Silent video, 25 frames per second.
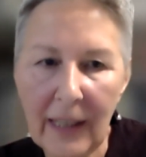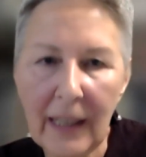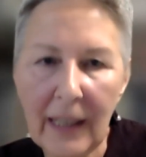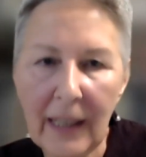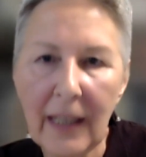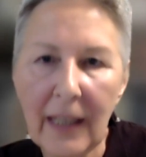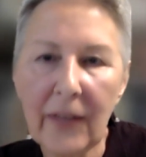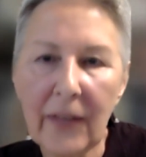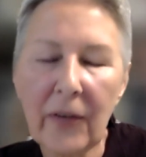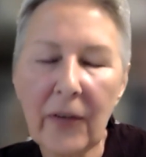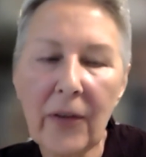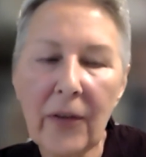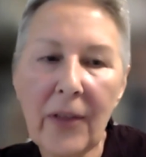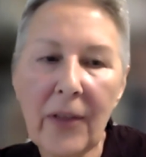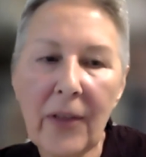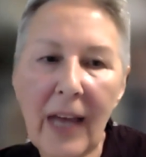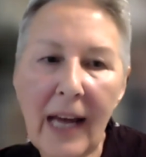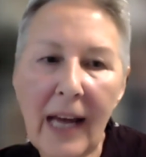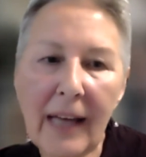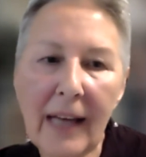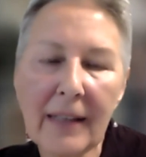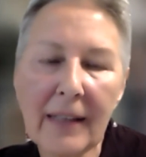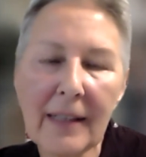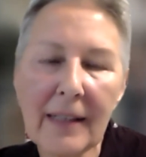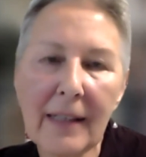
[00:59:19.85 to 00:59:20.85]
And so
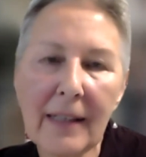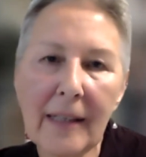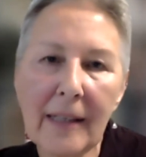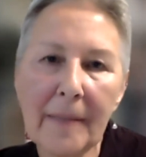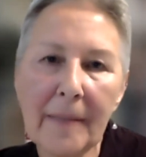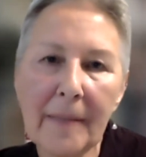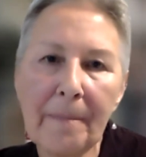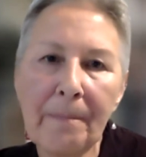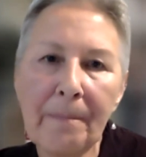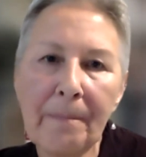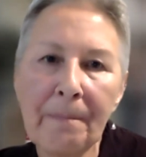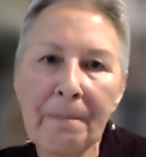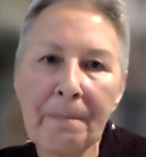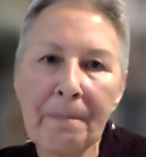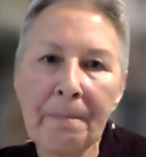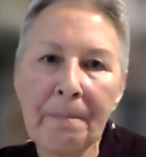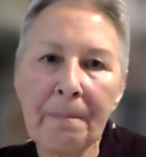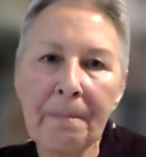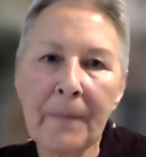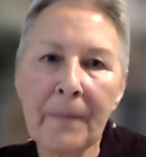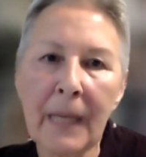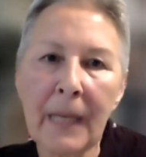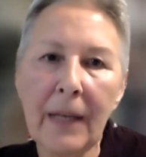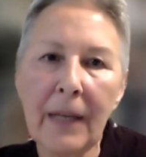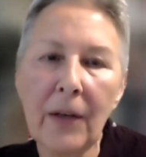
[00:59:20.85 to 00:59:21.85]
that,
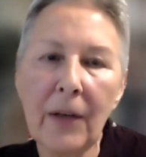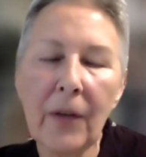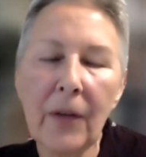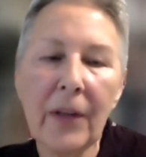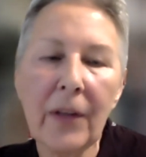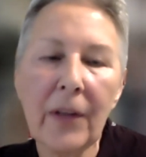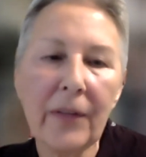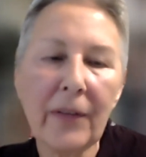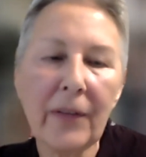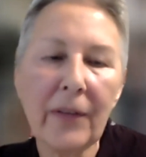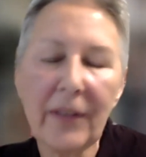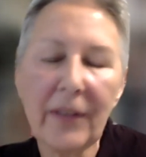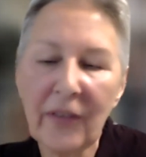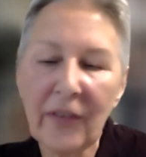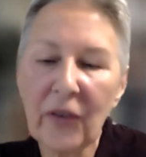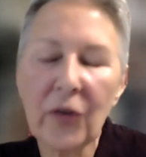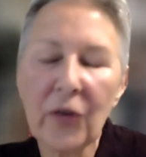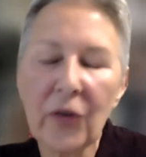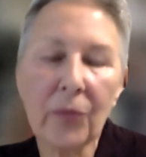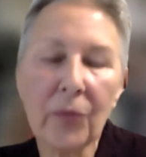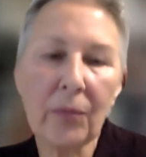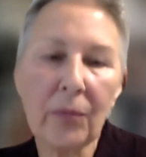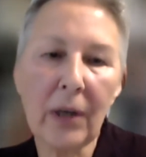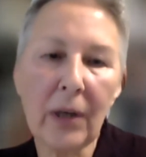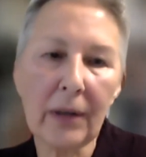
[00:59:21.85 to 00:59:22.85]
you know, this is
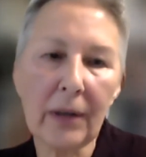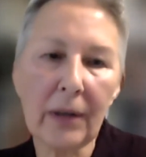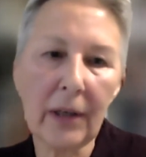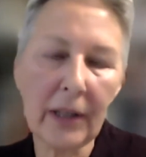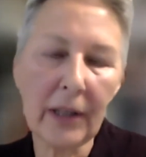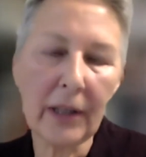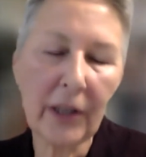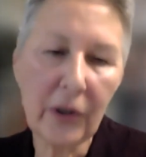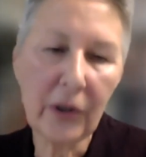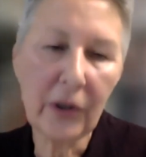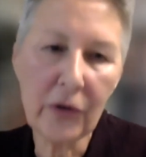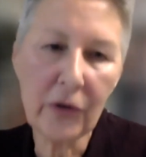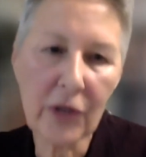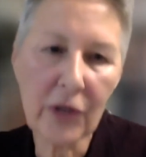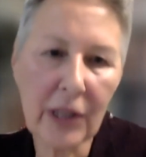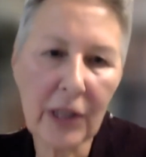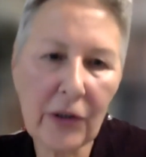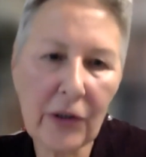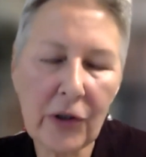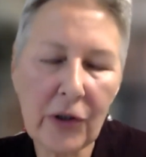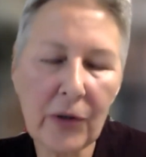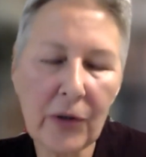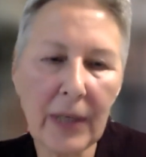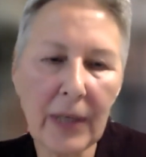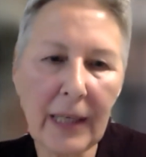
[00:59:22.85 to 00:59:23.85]
a huge
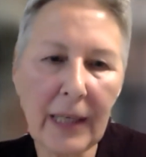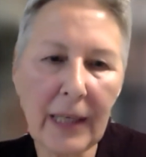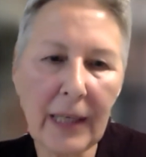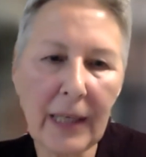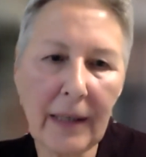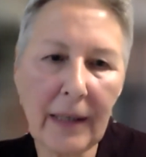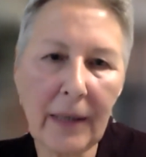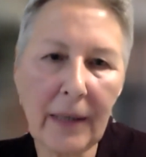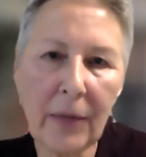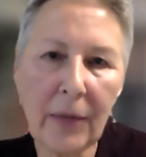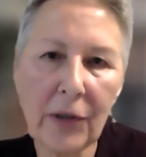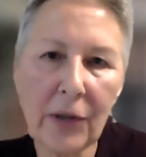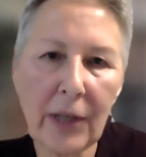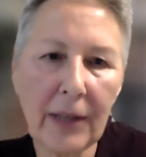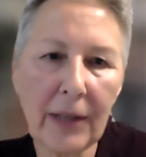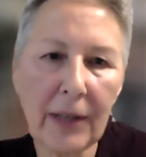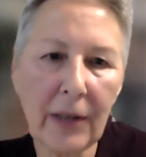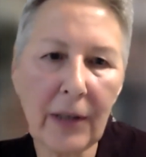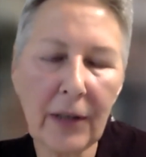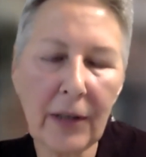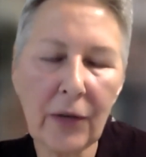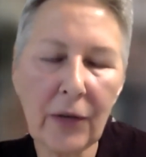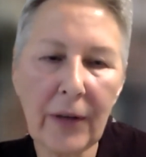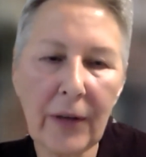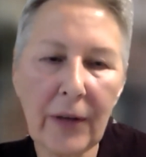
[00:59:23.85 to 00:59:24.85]
issue, and I wish I could
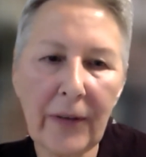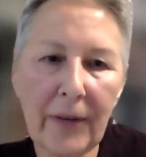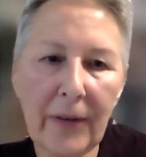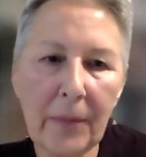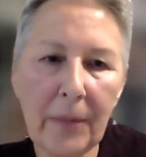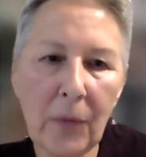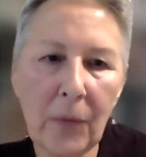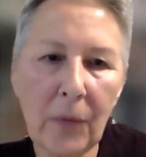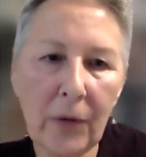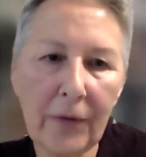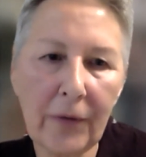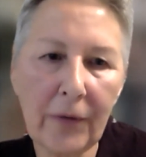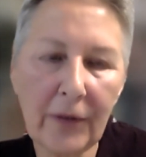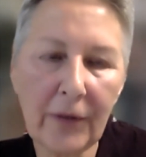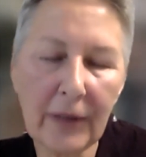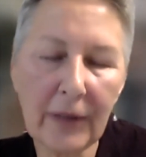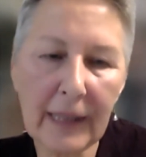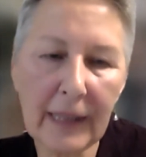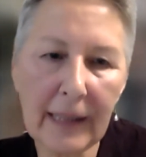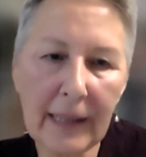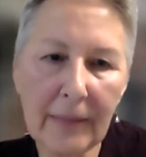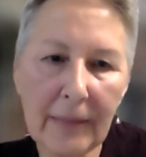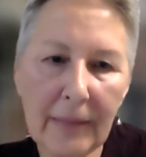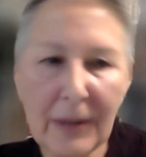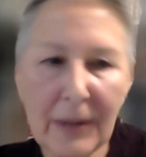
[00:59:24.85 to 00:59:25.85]
address it more
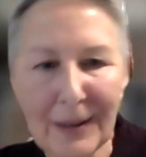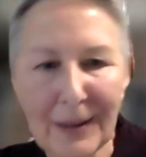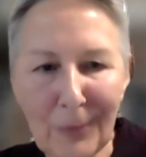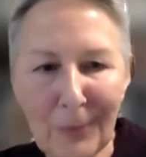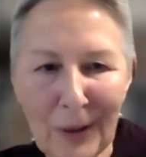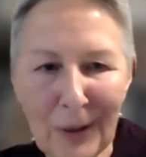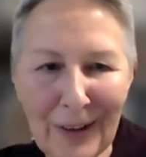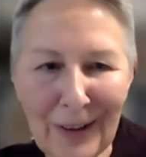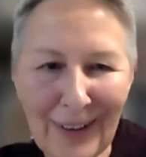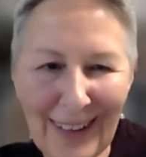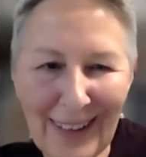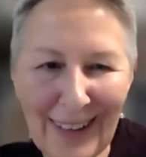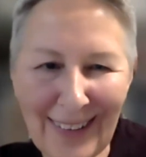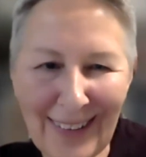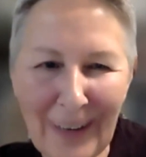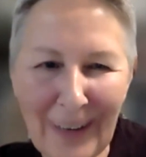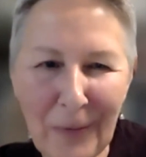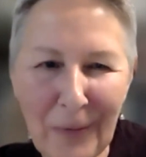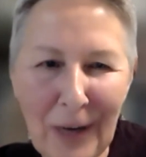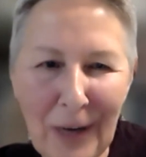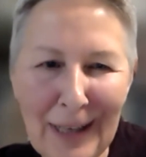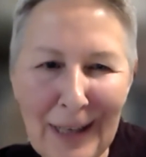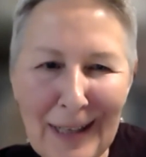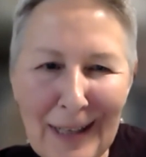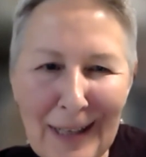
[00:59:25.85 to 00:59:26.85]
fully. That's one of the things I'm
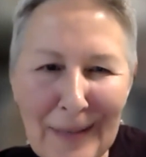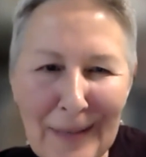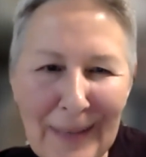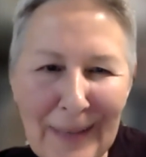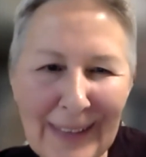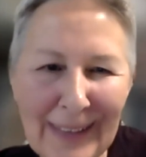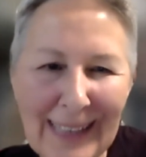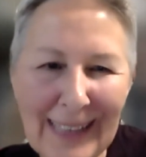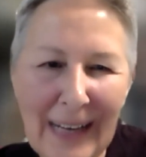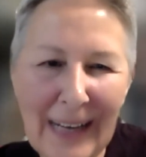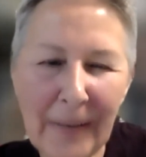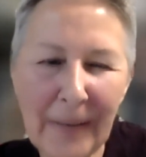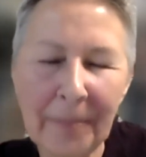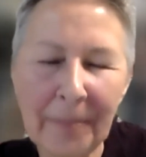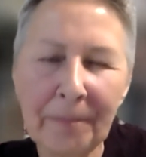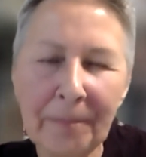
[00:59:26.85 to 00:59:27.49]
writing about now.